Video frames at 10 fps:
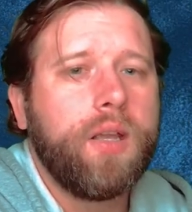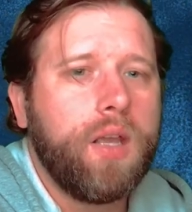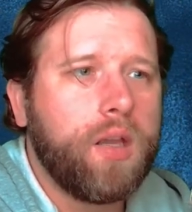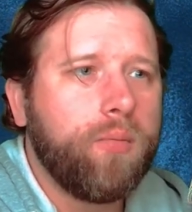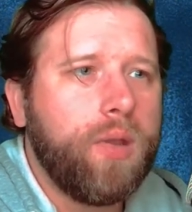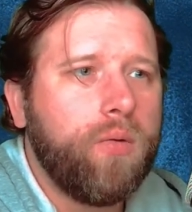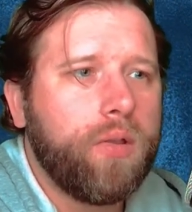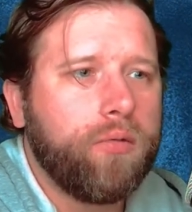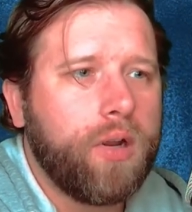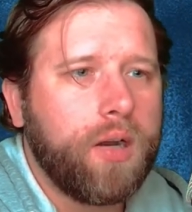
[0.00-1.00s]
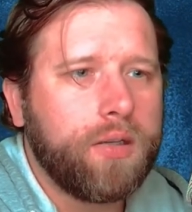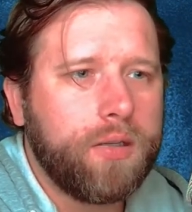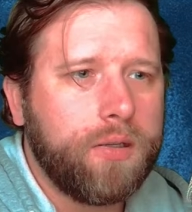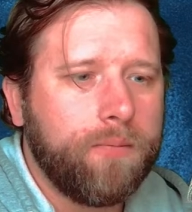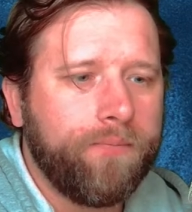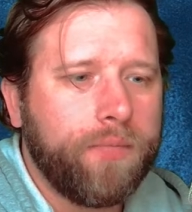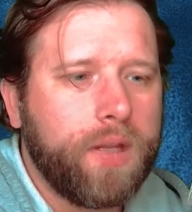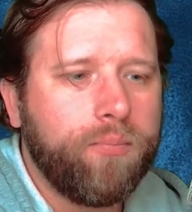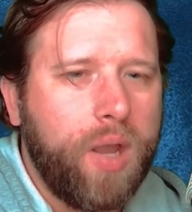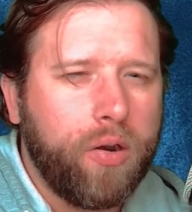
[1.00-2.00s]
It could be with regard to
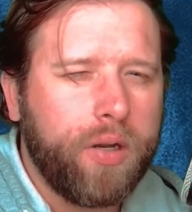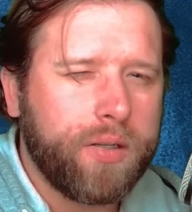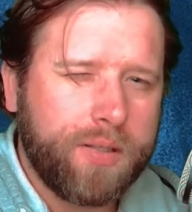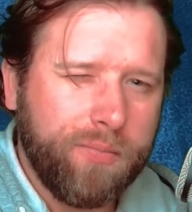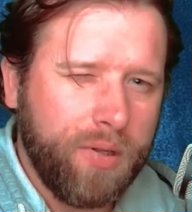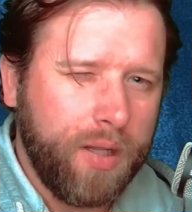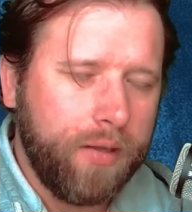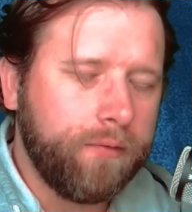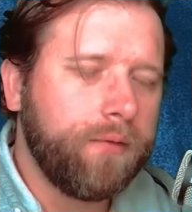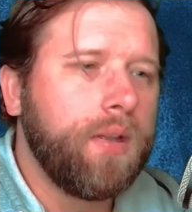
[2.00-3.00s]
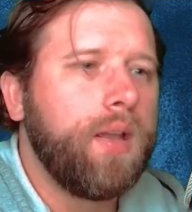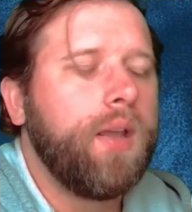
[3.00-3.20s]
barriers to belief.